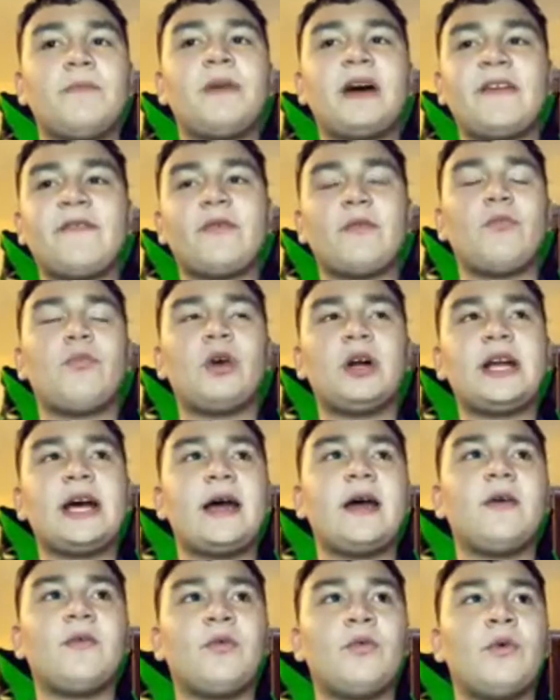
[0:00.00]
by from what
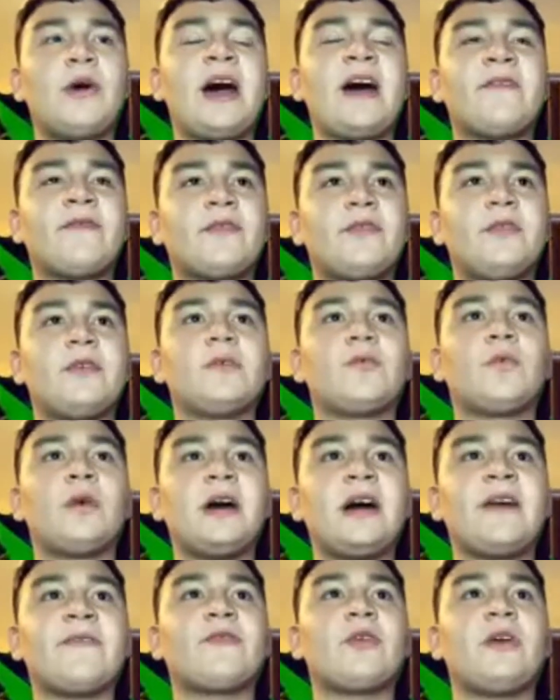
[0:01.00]

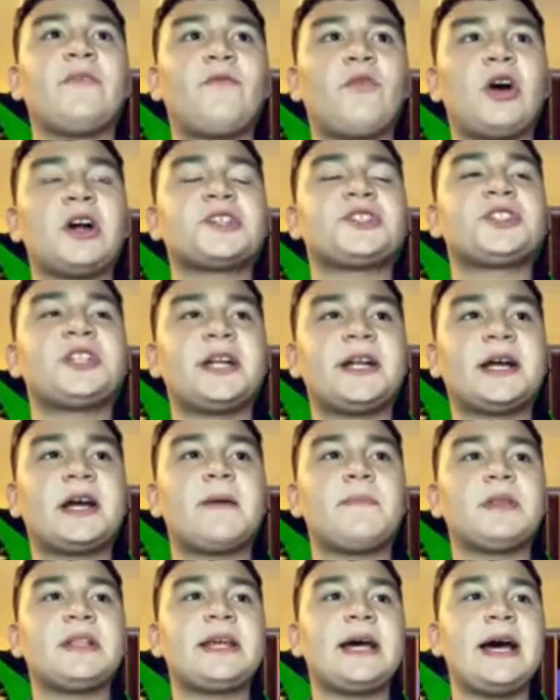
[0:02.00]
after I've watched it a
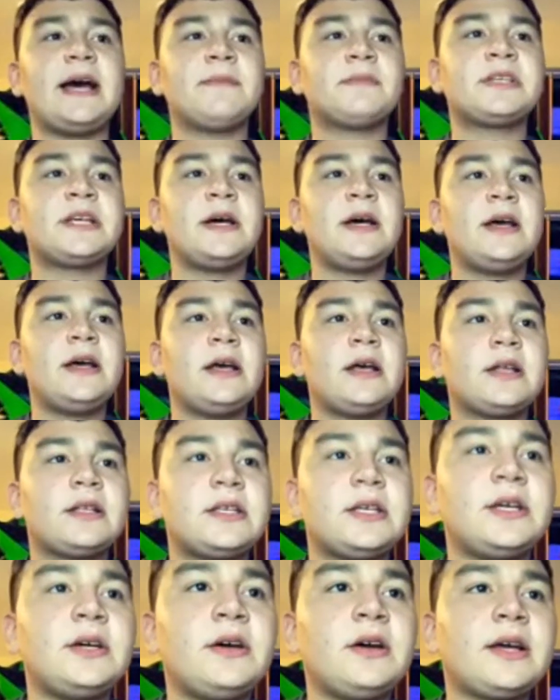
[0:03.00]
couple times
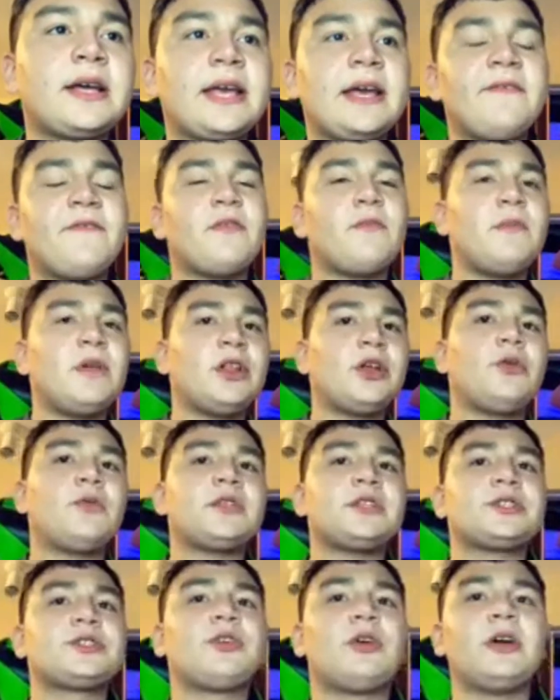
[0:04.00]
to get familiar
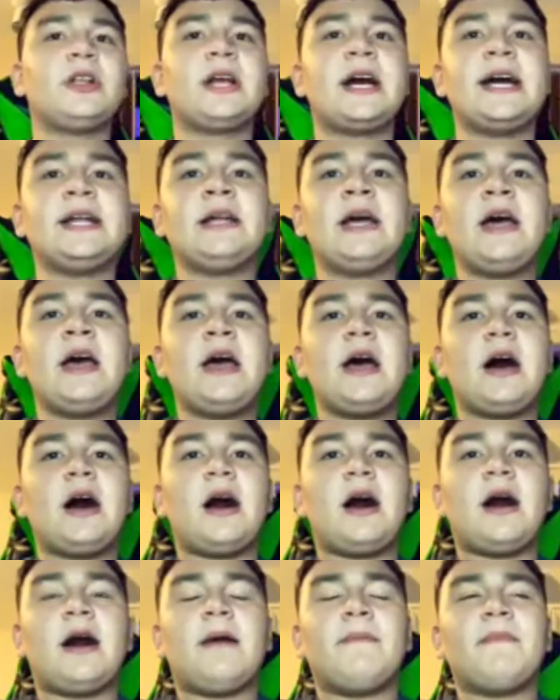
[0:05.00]
with the storyline.
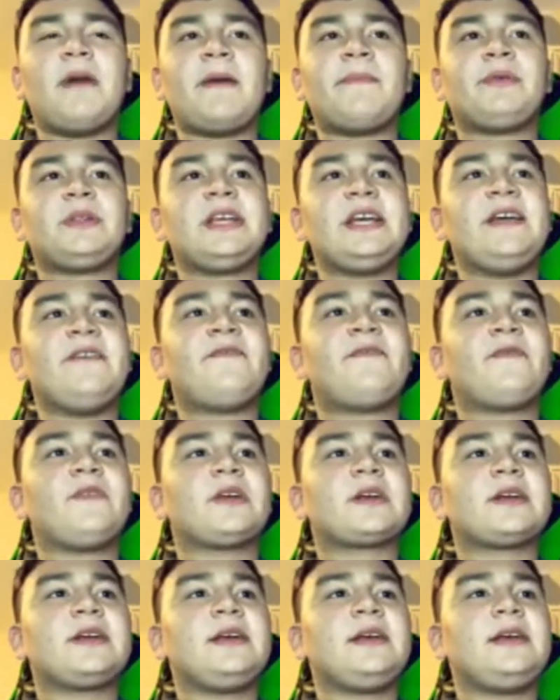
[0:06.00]
I believe
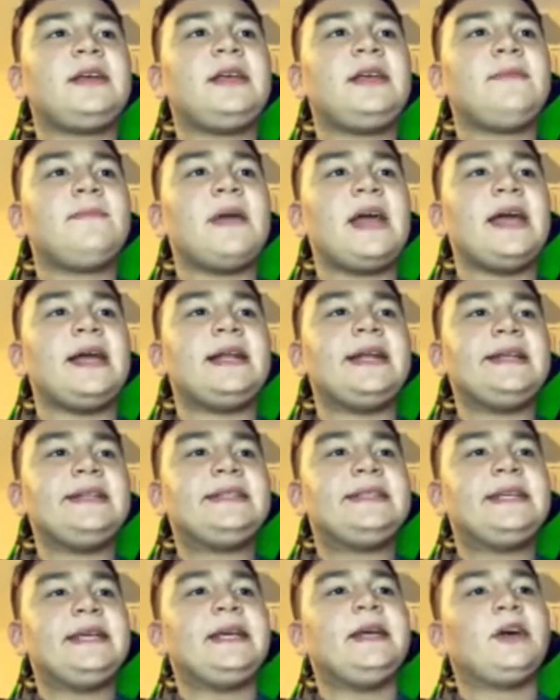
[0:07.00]
he made a
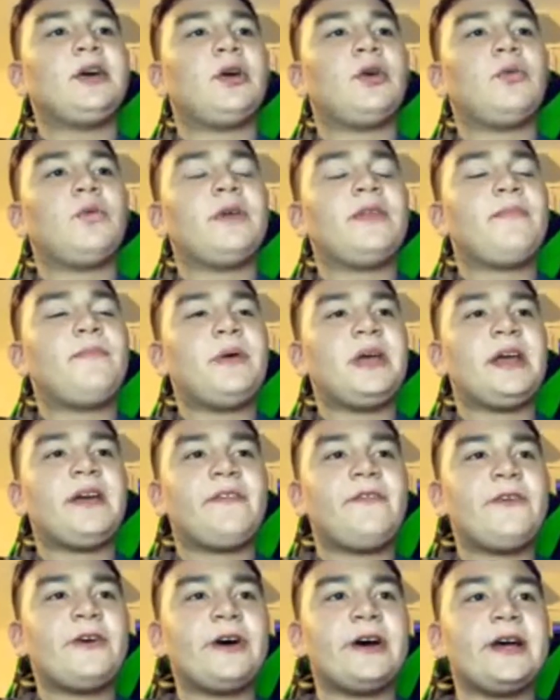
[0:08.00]
deal with
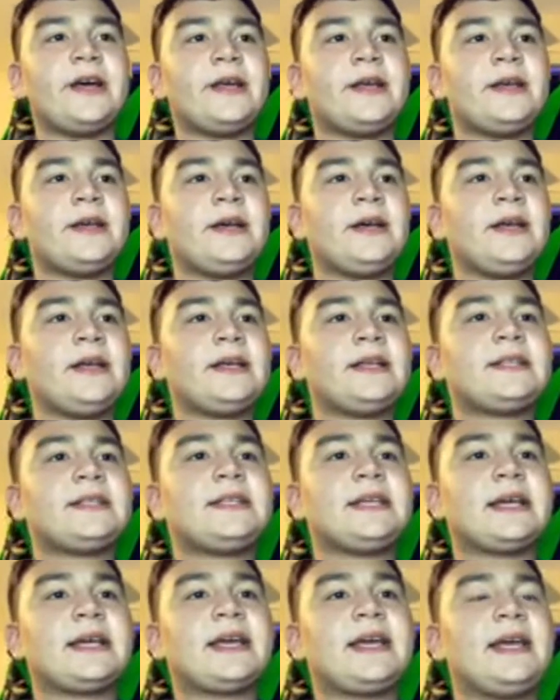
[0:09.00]
Bigfoot
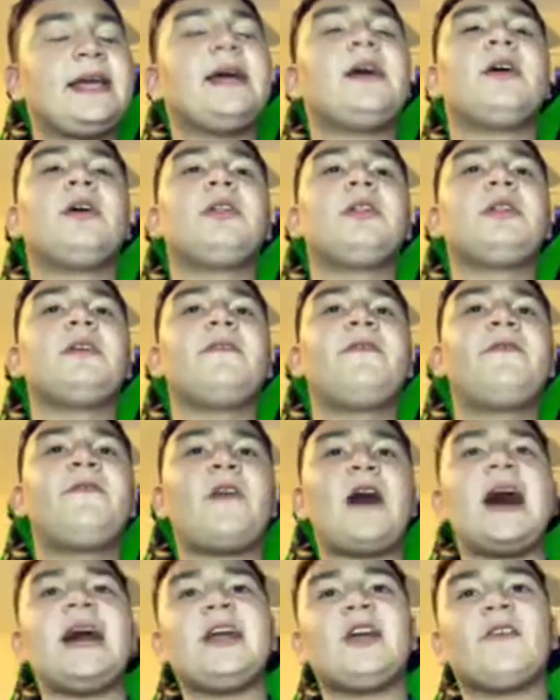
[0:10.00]
to kill
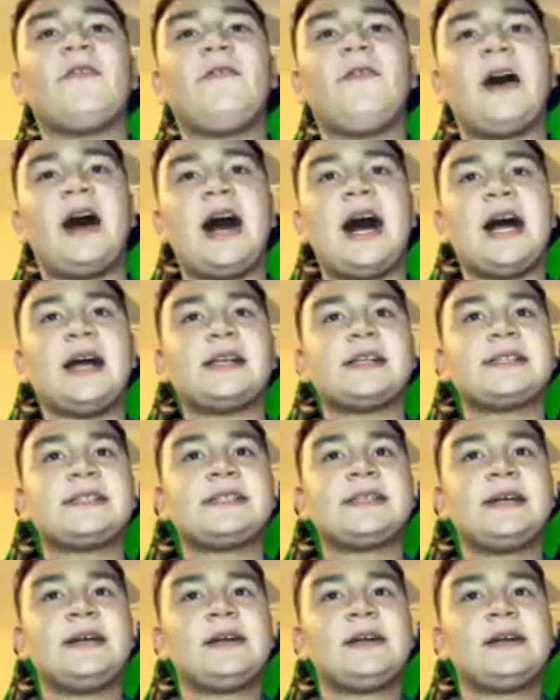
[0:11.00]
Firefox,